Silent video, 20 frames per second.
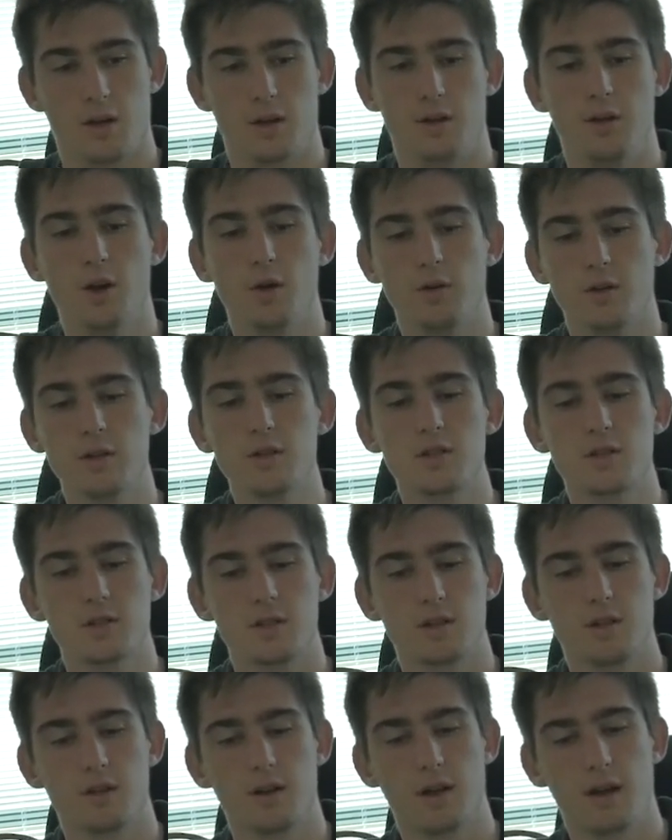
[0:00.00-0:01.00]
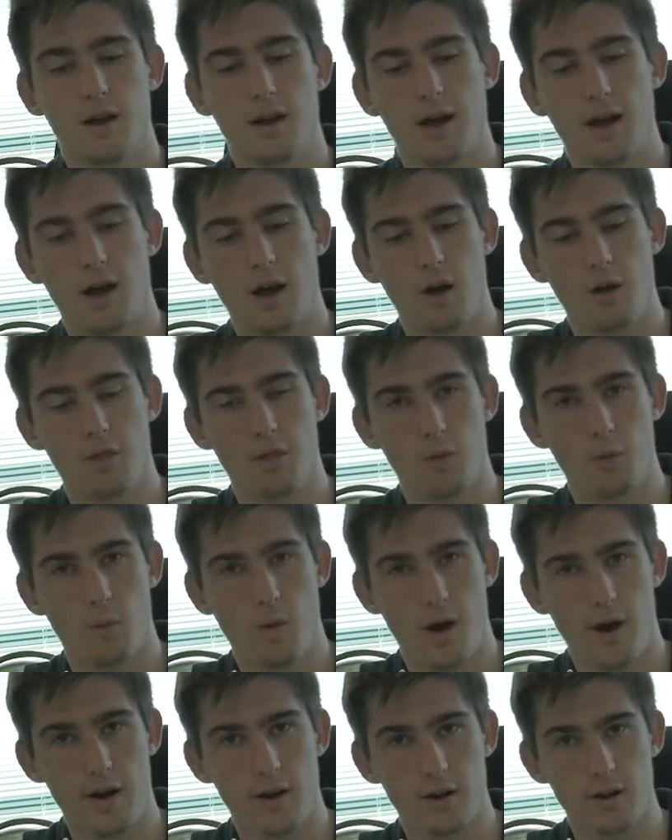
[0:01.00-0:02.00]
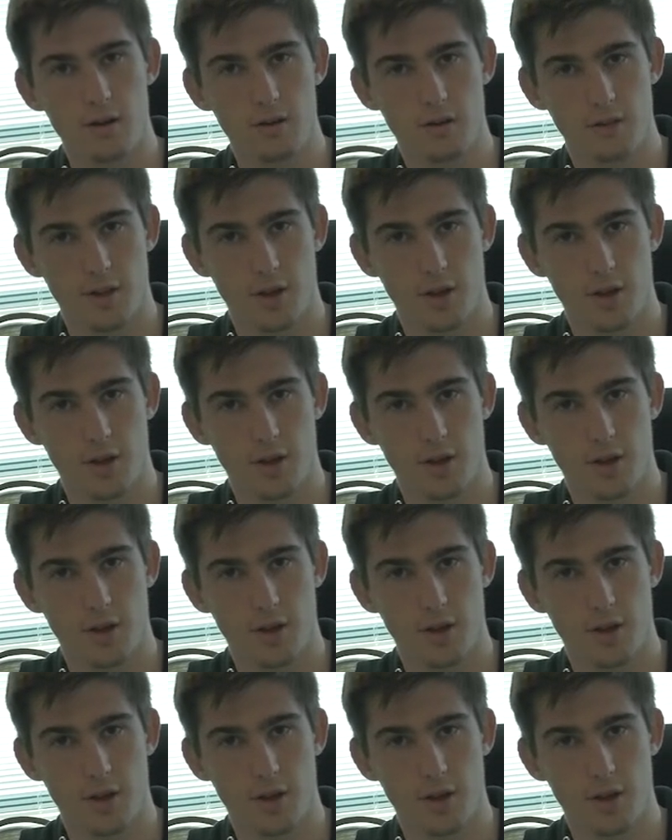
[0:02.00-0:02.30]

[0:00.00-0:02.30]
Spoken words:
Notice how the wire,